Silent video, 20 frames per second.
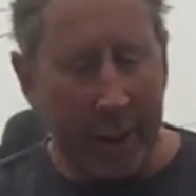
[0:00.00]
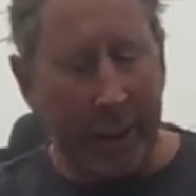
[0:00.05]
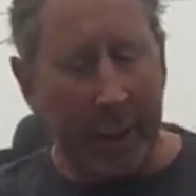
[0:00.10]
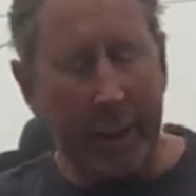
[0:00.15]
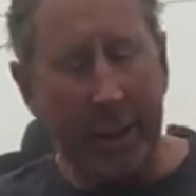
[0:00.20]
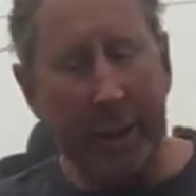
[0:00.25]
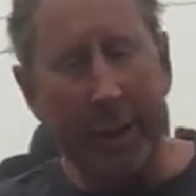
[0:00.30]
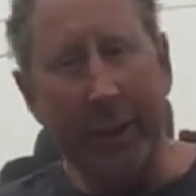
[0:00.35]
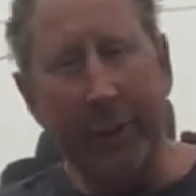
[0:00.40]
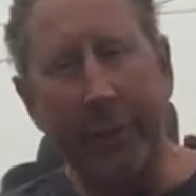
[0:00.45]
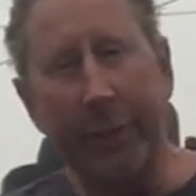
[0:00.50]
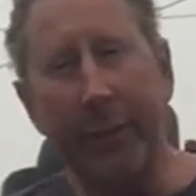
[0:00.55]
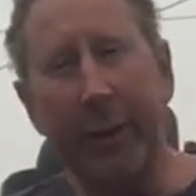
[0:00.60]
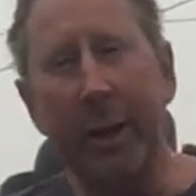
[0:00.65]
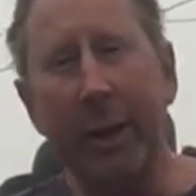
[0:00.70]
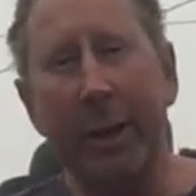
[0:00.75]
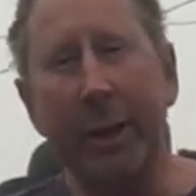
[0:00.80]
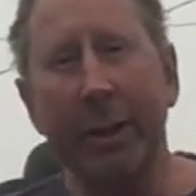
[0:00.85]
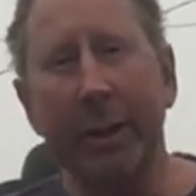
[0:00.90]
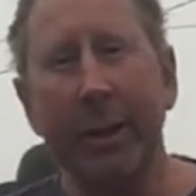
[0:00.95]
if
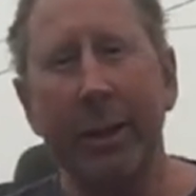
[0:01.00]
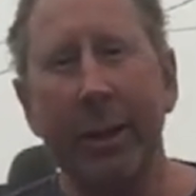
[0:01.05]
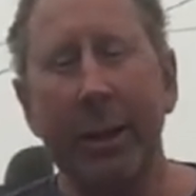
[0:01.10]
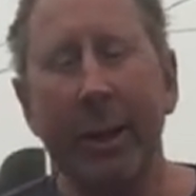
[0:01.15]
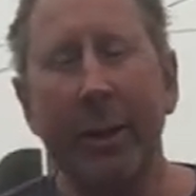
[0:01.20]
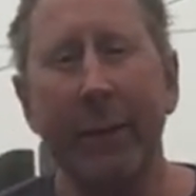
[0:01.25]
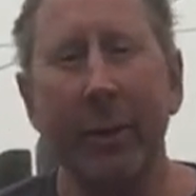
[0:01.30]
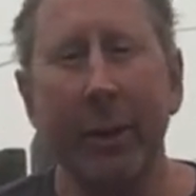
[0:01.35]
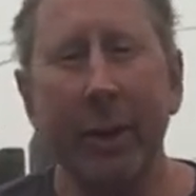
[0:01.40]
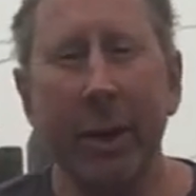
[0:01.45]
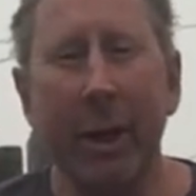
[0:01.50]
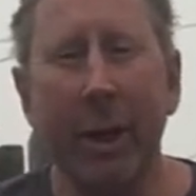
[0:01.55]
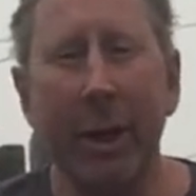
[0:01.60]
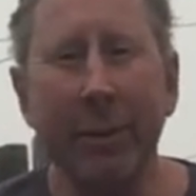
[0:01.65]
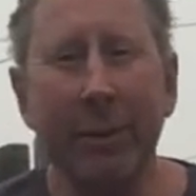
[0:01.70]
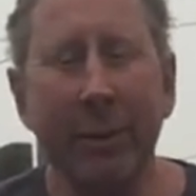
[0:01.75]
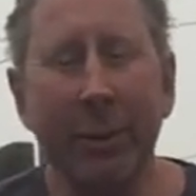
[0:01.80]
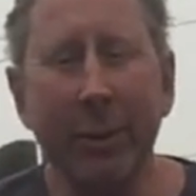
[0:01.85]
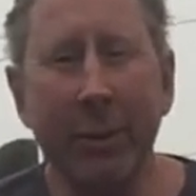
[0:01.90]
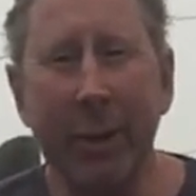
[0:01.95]
the
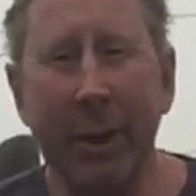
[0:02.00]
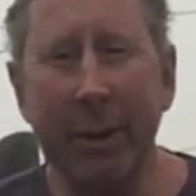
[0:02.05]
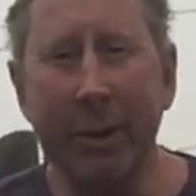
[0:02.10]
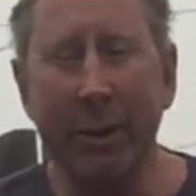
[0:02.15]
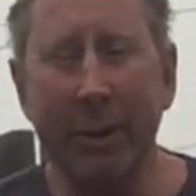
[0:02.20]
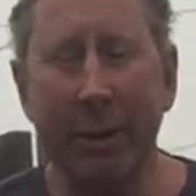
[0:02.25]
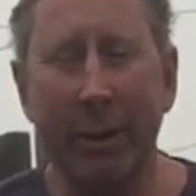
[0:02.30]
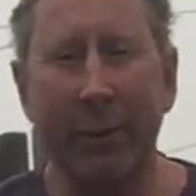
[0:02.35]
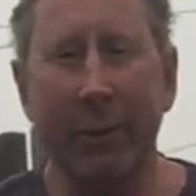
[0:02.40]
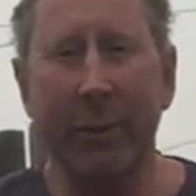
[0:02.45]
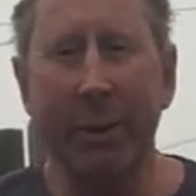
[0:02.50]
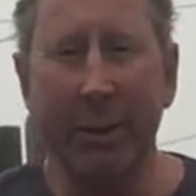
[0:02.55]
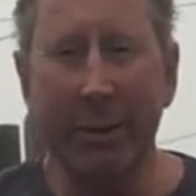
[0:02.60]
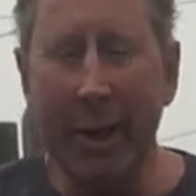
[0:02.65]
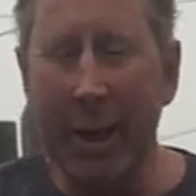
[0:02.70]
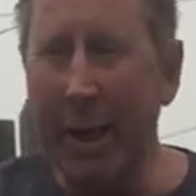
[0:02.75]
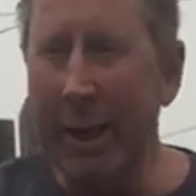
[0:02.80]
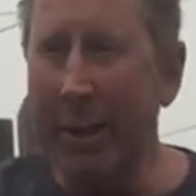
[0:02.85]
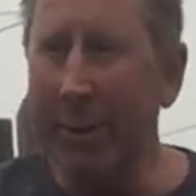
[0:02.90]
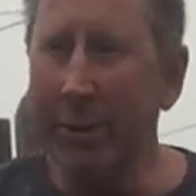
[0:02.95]
concentration of these
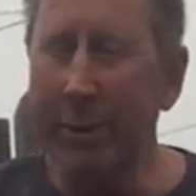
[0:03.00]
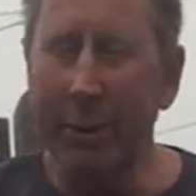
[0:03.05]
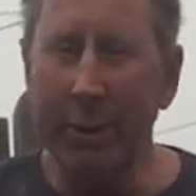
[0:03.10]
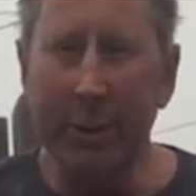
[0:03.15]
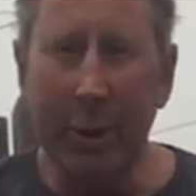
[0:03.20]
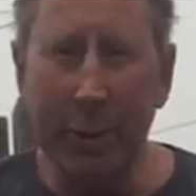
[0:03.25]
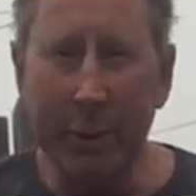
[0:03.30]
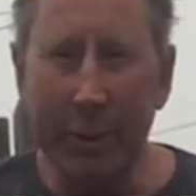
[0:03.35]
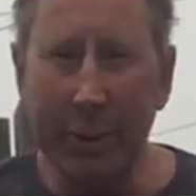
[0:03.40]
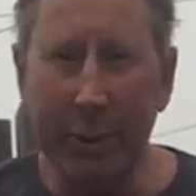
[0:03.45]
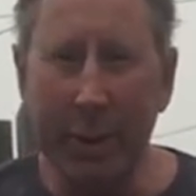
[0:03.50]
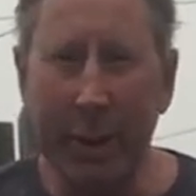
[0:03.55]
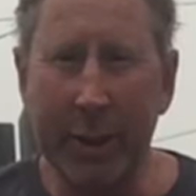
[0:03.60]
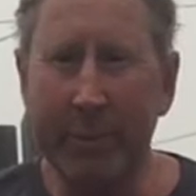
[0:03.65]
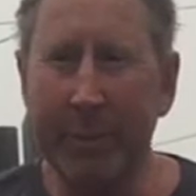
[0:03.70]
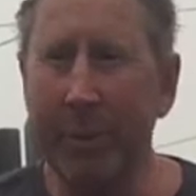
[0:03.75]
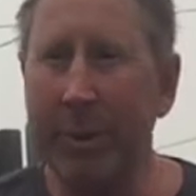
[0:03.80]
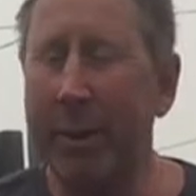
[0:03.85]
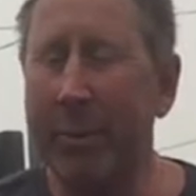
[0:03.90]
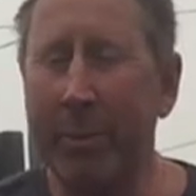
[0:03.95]
gases goes up,
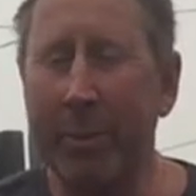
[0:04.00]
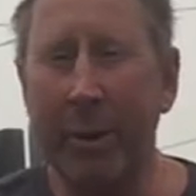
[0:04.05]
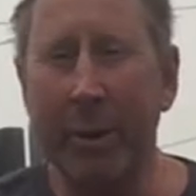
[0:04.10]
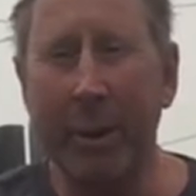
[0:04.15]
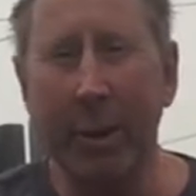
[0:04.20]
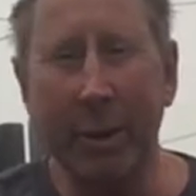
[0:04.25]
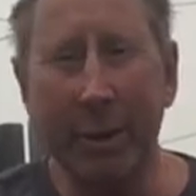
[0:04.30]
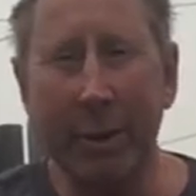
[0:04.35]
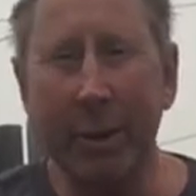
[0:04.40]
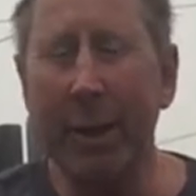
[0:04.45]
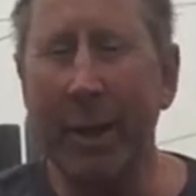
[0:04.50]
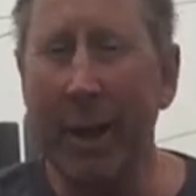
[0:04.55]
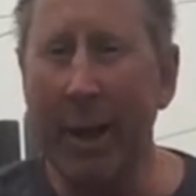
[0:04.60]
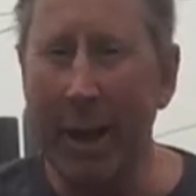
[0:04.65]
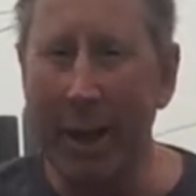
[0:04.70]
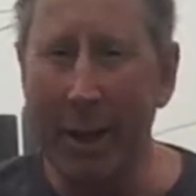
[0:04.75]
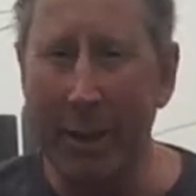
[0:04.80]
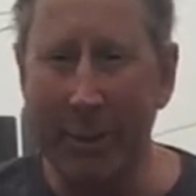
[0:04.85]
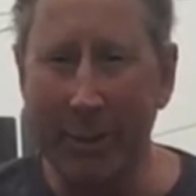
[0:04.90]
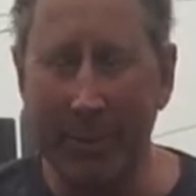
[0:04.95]
and apparently it
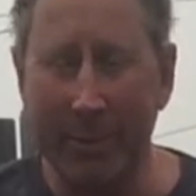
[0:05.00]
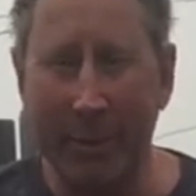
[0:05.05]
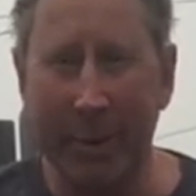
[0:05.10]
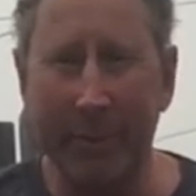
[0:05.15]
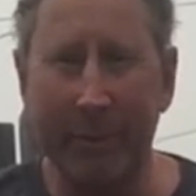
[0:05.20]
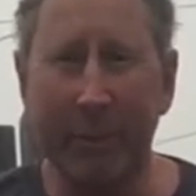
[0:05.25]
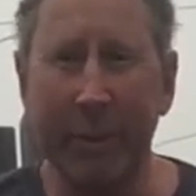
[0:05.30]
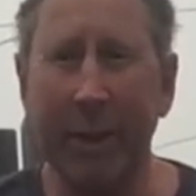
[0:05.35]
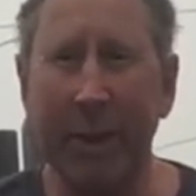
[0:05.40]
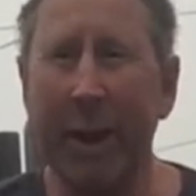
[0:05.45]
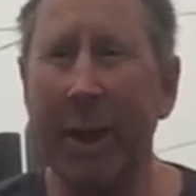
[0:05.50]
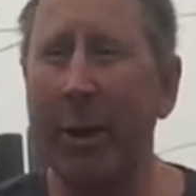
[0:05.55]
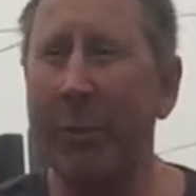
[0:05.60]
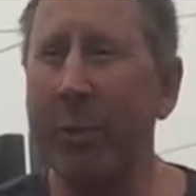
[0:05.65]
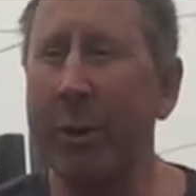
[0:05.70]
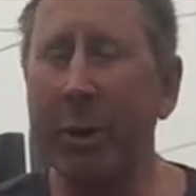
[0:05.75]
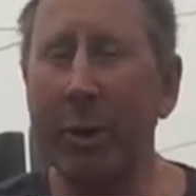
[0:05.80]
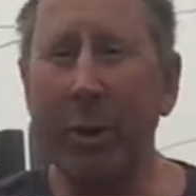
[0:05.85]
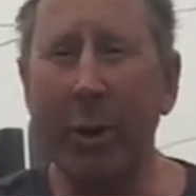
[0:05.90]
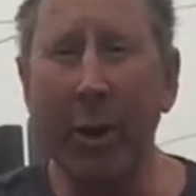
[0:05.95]
has been, and
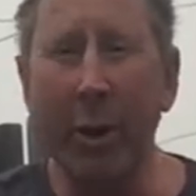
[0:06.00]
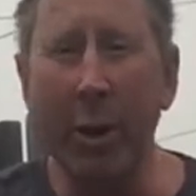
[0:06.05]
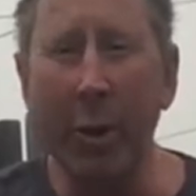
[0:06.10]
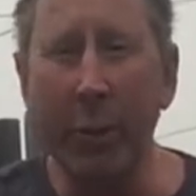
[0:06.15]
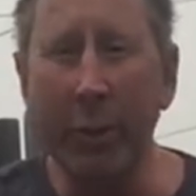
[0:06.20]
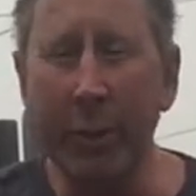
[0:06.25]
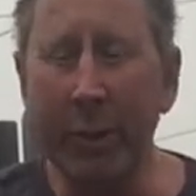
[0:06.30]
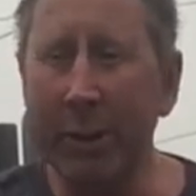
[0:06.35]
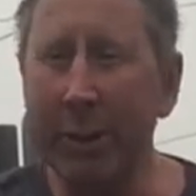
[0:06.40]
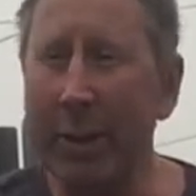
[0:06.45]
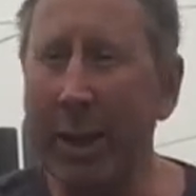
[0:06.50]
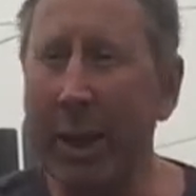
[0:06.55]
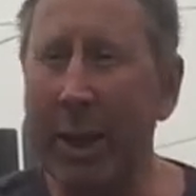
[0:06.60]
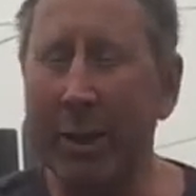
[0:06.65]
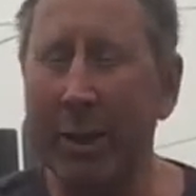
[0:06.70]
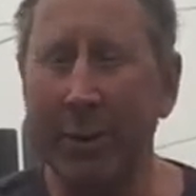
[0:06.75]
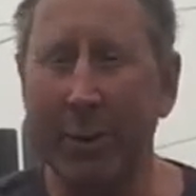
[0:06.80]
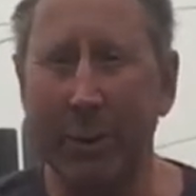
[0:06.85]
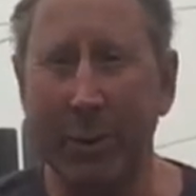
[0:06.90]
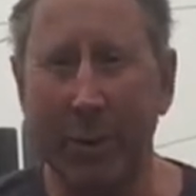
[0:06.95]
we know these
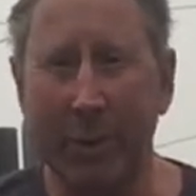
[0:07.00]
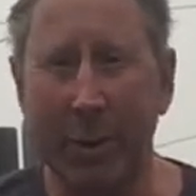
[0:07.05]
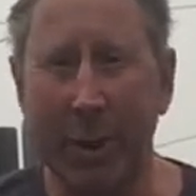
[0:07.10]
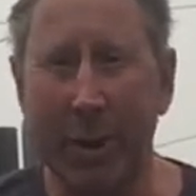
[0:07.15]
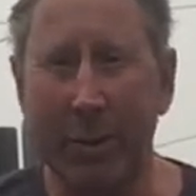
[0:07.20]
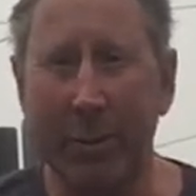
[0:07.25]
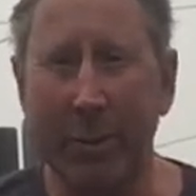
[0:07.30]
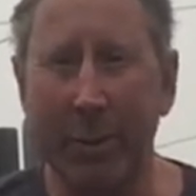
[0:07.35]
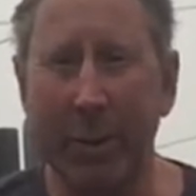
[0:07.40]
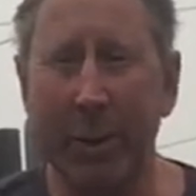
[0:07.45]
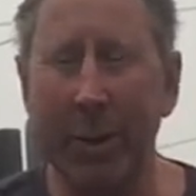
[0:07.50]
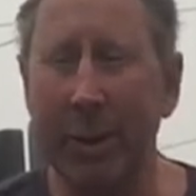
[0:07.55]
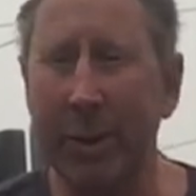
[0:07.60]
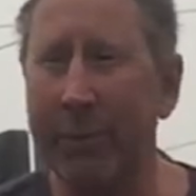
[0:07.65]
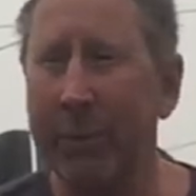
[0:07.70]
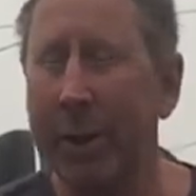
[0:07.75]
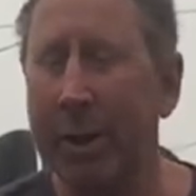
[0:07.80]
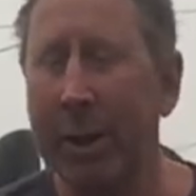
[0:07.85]
gases trap heat,